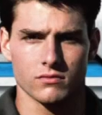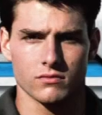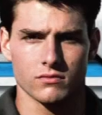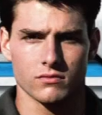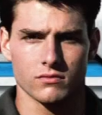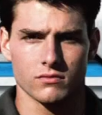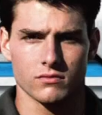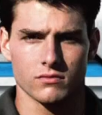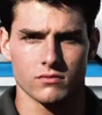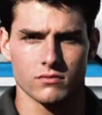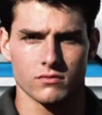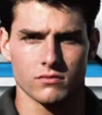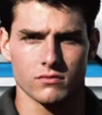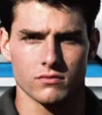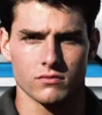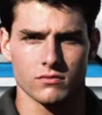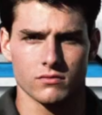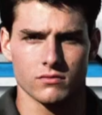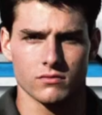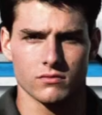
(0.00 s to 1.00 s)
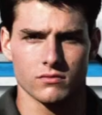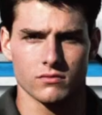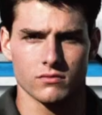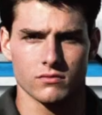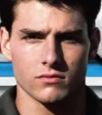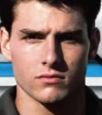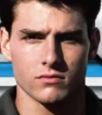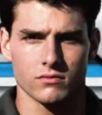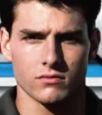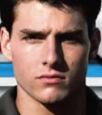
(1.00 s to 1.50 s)

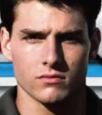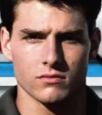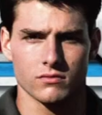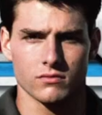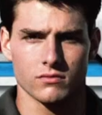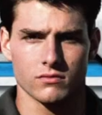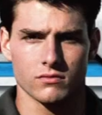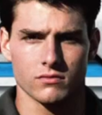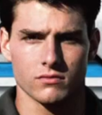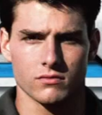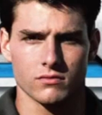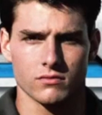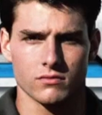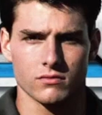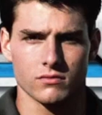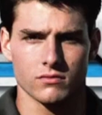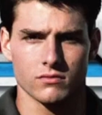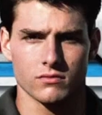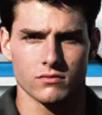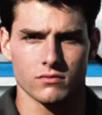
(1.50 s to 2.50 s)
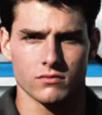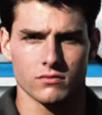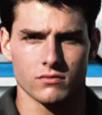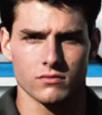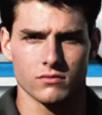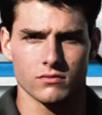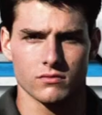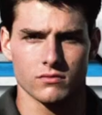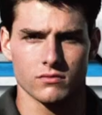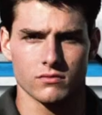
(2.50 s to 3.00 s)

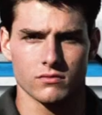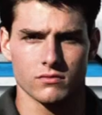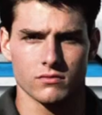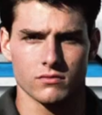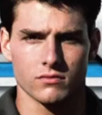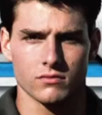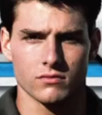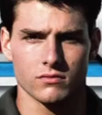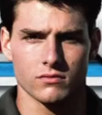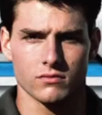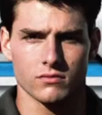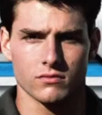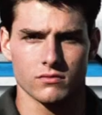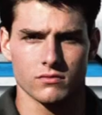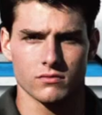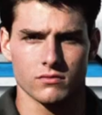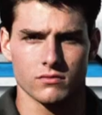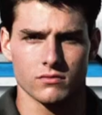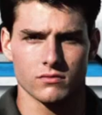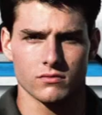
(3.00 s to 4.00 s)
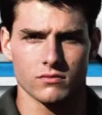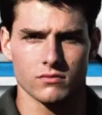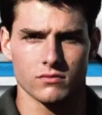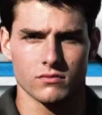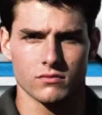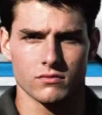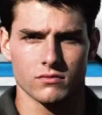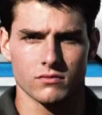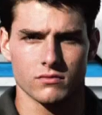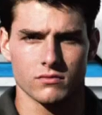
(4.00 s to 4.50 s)

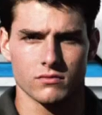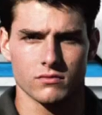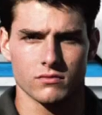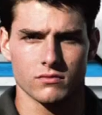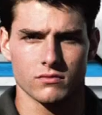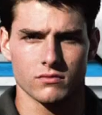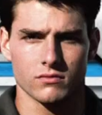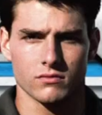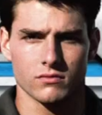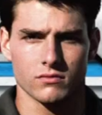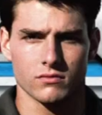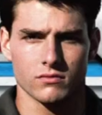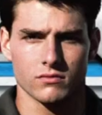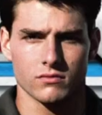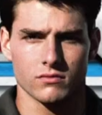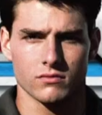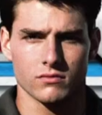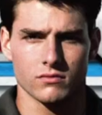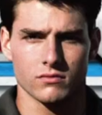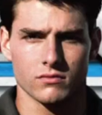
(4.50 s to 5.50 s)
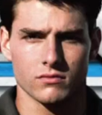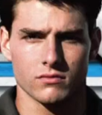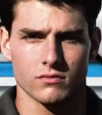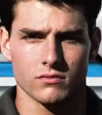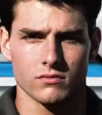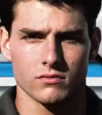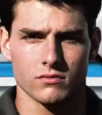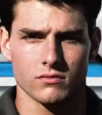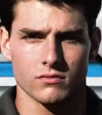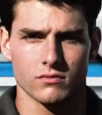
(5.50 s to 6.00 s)

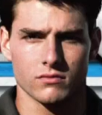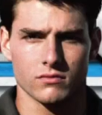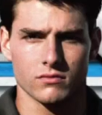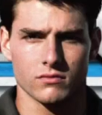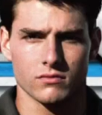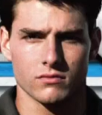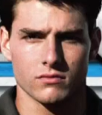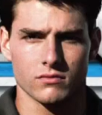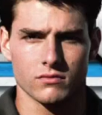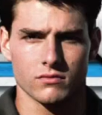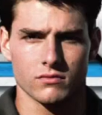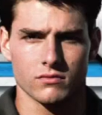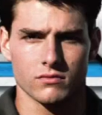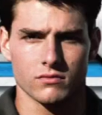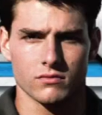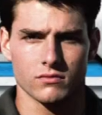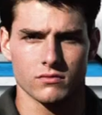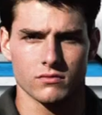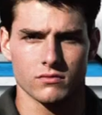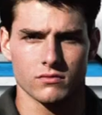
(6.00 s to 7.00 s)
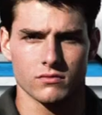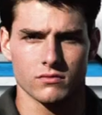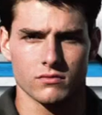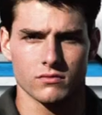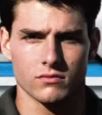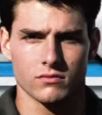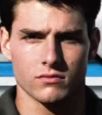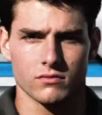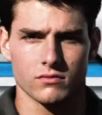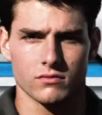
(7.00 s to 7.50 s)

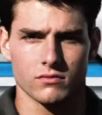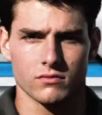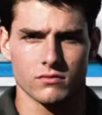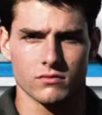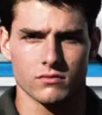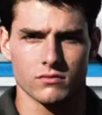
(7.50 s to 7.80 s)
(silent)